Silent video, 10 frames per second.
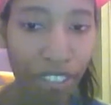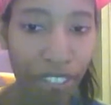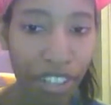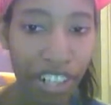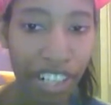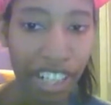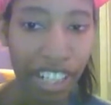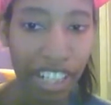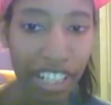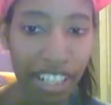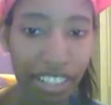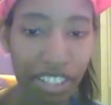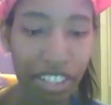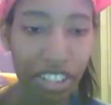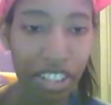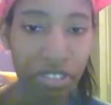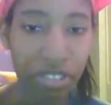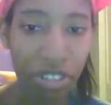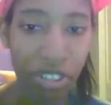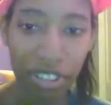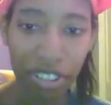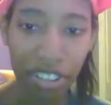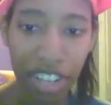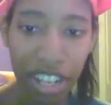very down to earth